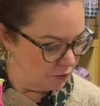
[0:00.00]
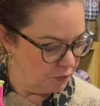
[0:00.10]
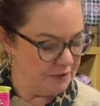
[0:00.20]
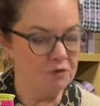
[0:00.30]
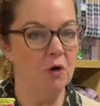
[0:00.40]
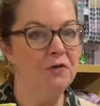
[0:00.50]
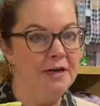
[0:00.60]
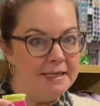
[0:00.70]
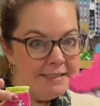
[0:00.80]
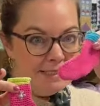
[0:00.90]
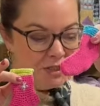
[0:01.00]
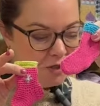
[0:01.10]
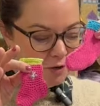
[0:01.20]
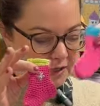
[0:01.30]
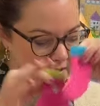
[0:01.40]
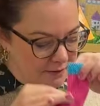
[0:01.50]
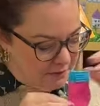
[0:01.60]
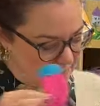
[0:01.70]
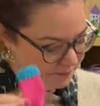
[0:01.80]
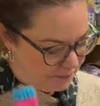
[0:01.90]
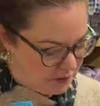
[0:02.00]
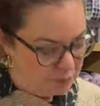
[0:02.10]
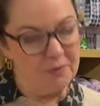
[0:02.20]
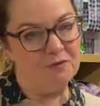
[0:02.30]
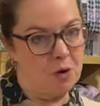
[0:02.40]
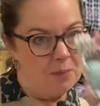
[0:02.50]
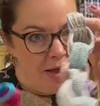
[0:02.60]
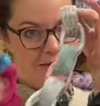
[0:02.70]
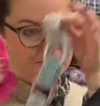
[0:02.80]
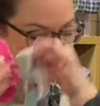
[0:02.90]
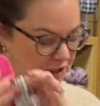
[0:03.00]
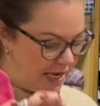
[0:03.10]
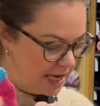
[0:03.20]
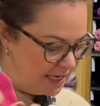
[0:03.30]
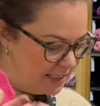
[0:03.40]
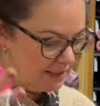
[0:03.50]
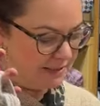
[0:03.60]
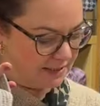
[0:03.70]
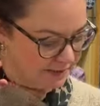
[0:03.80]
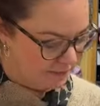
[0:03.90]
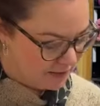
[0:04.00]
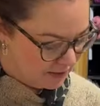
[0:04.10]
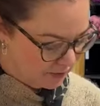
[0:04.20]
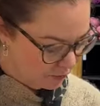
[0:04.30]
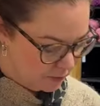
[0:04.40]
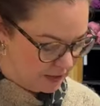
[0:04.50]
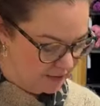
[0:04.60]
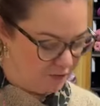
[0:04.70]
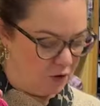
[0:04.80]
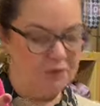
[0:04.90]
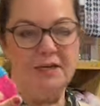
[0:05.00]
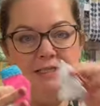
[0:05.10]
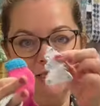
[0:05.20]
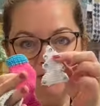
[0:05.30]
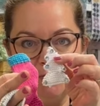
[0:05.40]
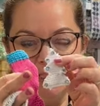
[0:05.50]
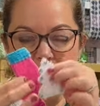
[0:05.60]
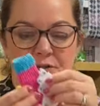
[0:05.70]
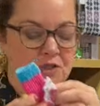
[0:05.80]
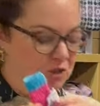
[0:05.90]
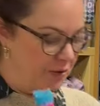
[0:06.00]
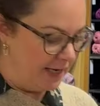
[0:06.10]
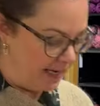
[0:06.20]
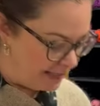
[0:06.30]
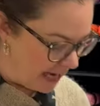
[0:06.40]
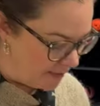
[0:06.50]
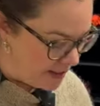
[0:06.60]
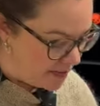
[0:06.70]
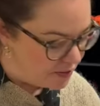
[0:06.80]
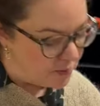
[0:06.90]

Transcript: we've got knitted stockings, we've got paper chains, we've got knitted Christmas trees, and then